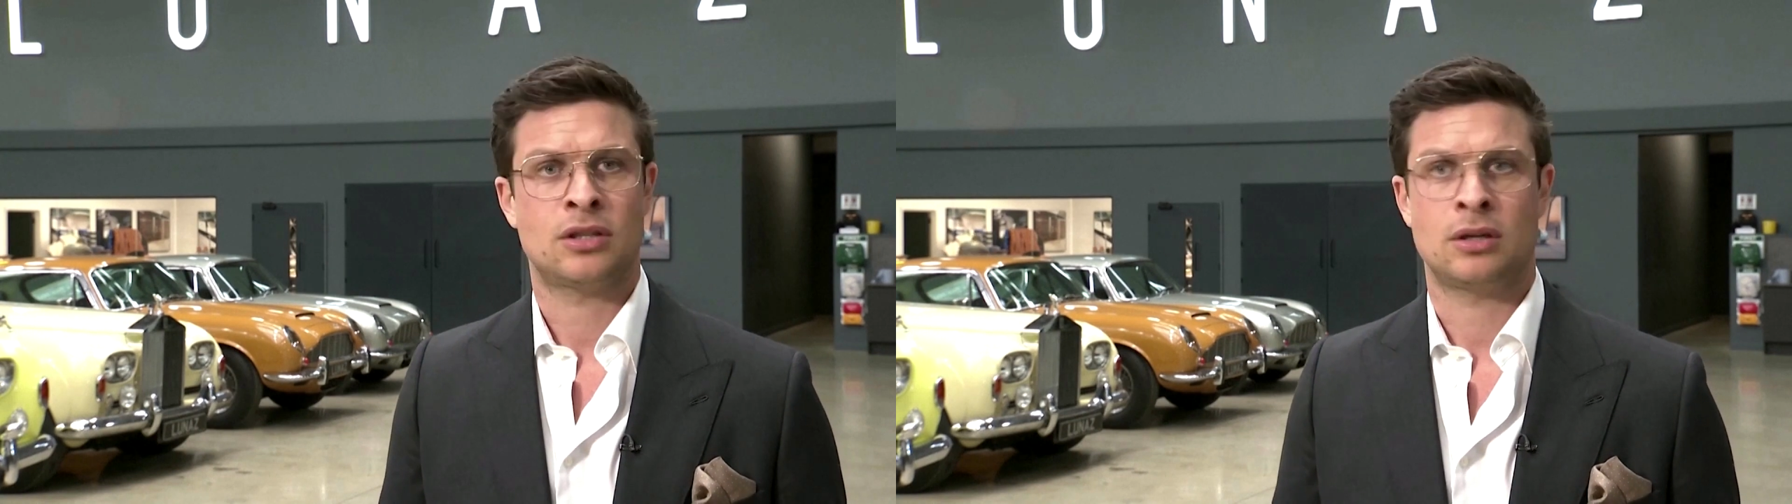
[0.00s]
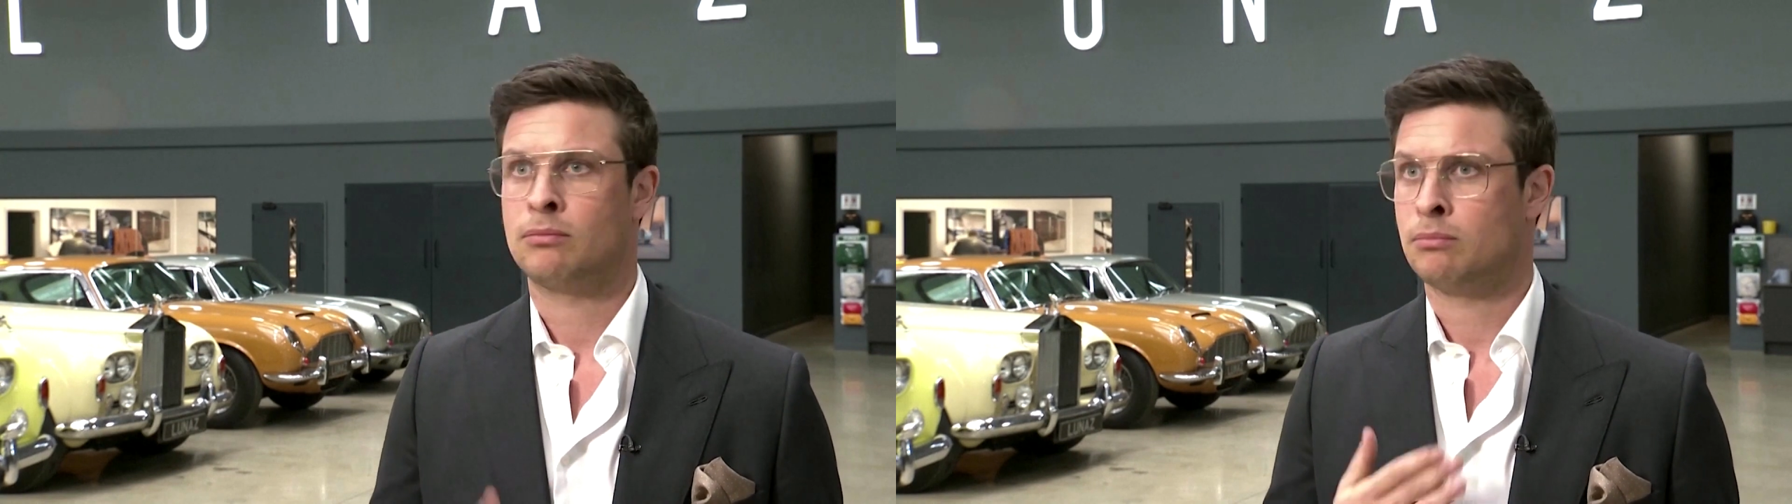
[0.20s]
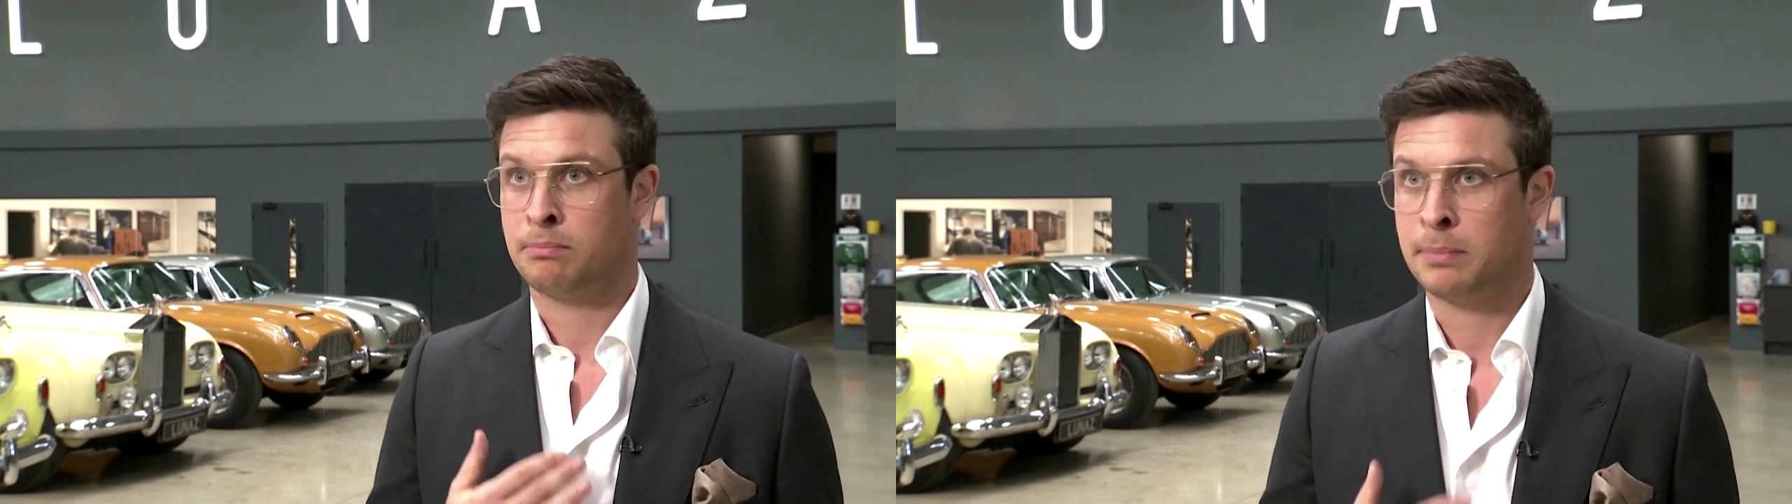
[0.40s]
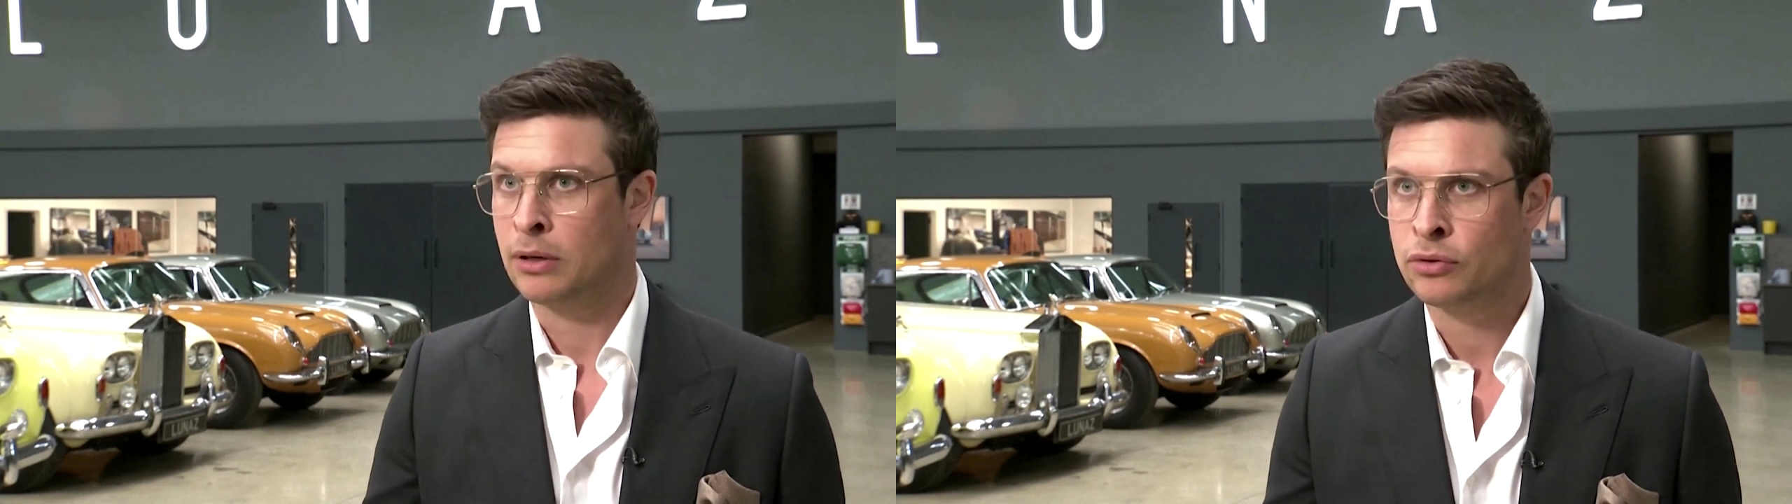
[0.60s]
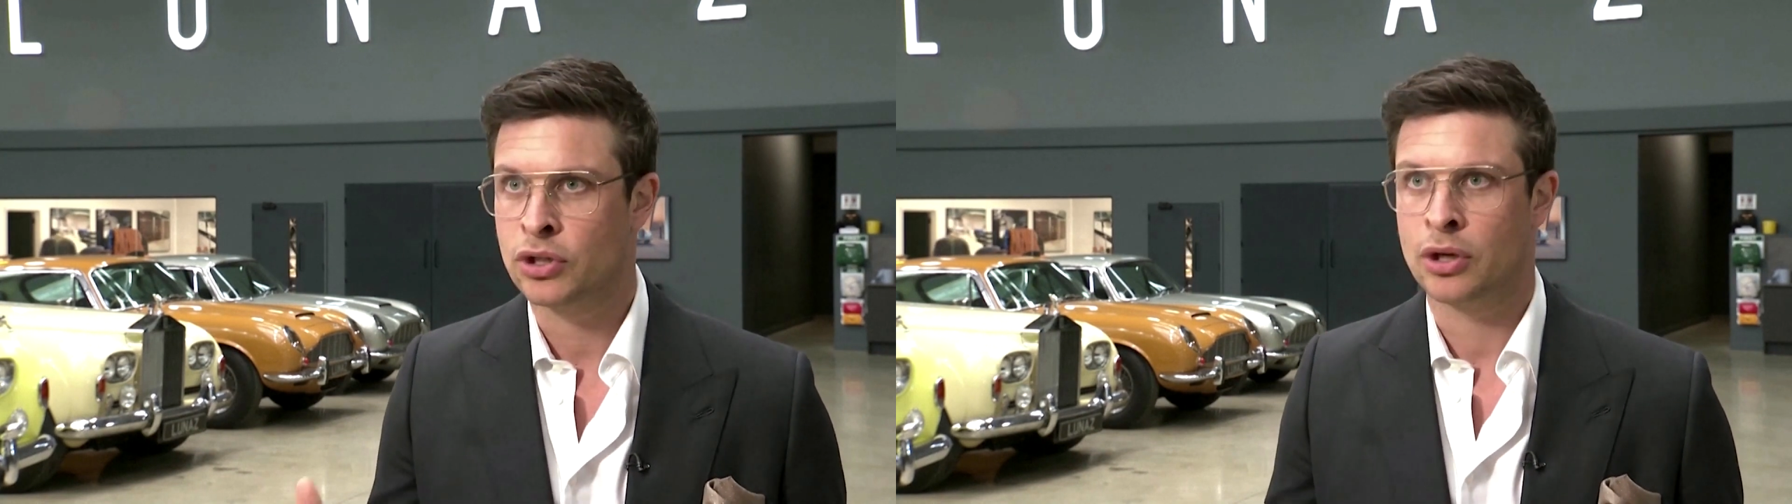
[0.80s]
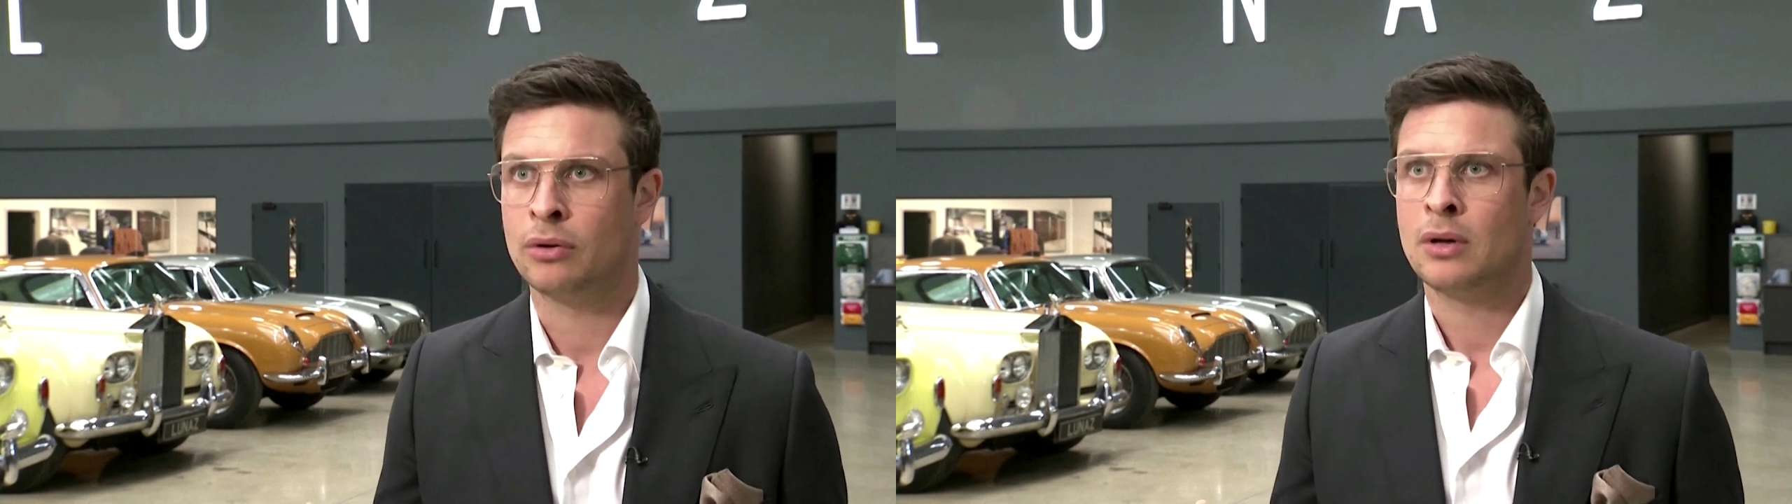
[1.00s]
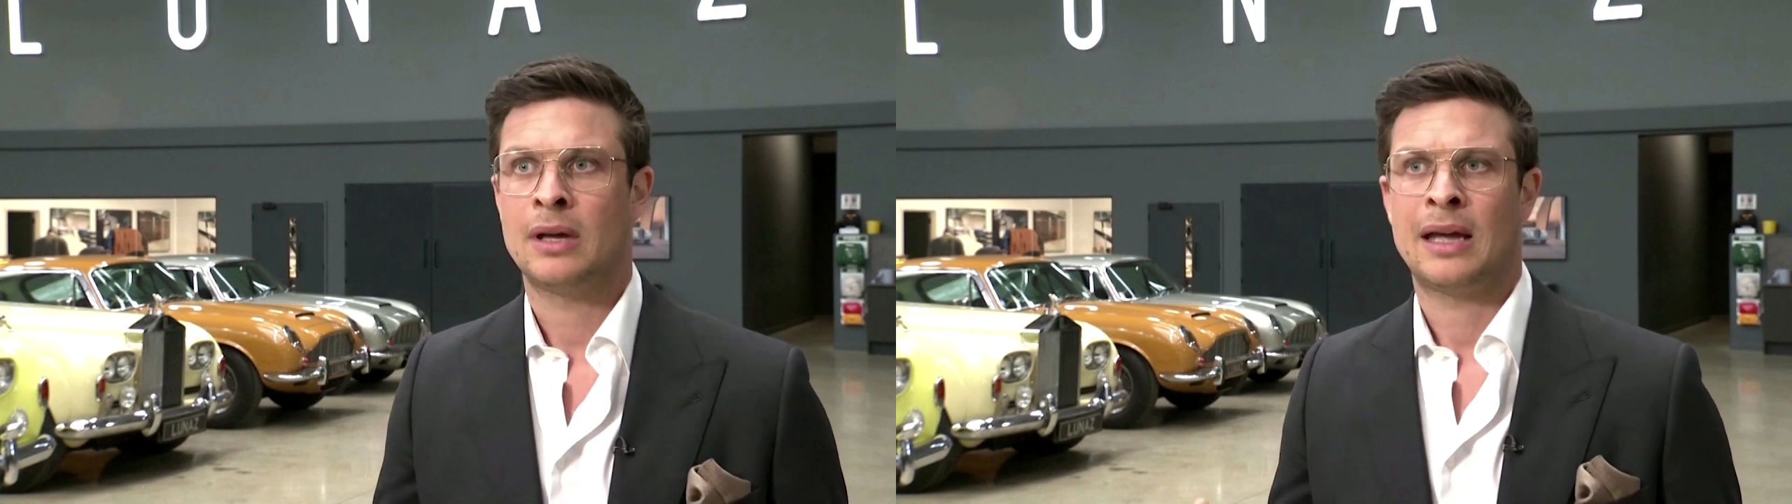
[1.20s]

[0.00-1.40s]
to build new